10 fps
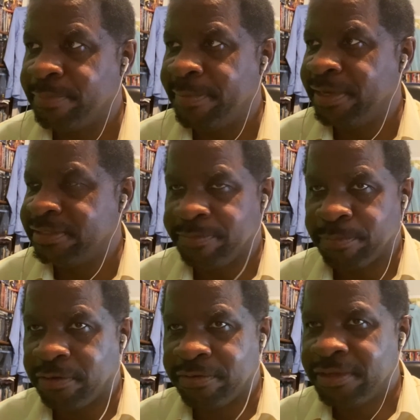Maybe he's in
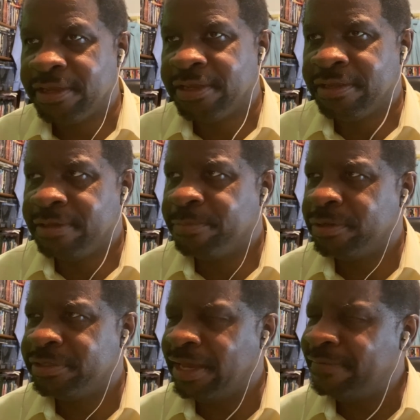
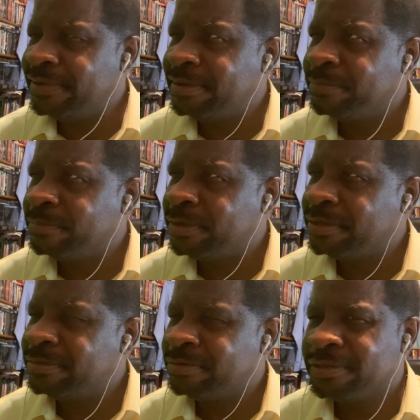Moldavian,
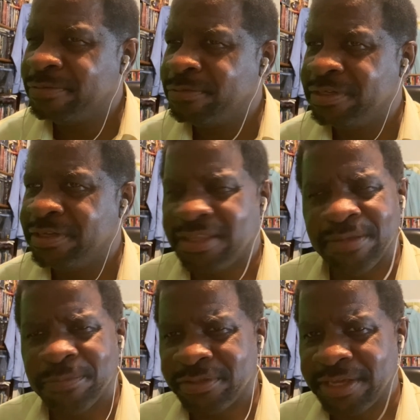
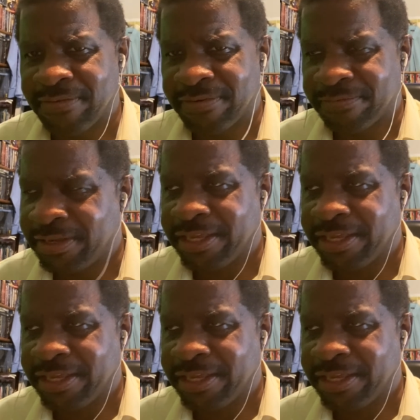right?